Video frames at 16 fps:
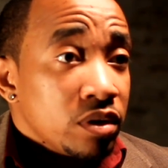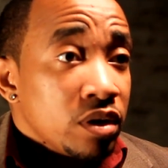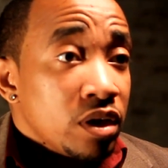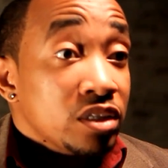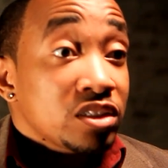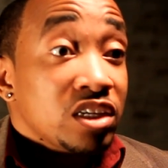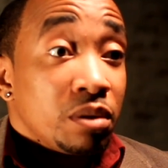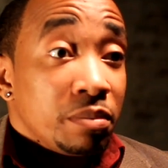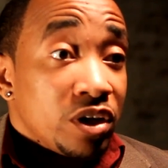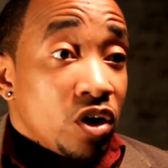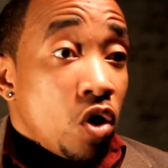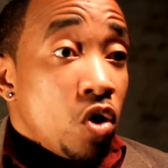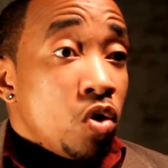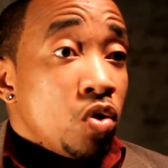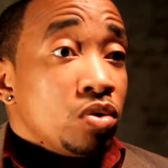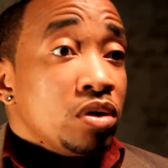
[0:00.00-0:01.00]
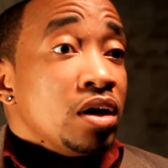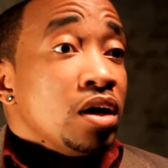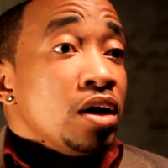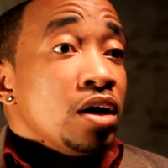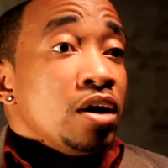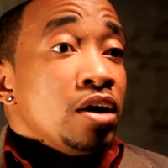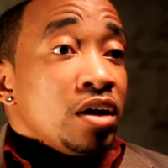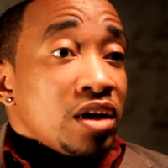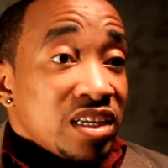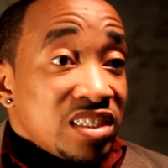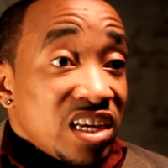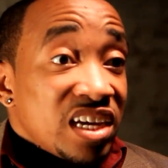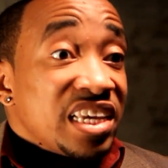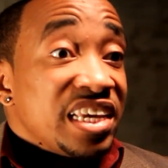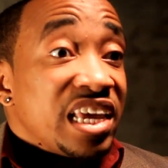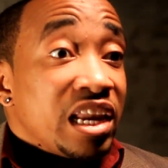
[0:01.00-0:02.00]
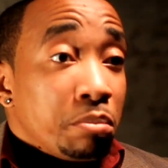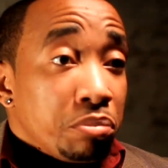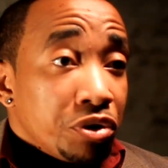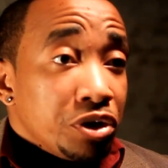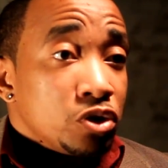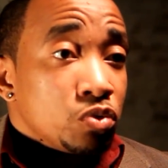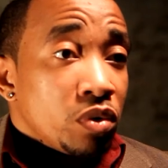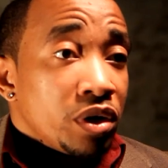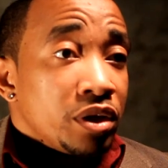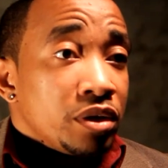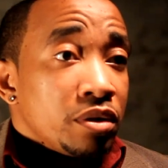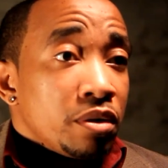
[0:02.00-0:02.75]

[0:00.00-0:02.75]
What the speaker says: It's gonna be called Kentuckiana Breezeway.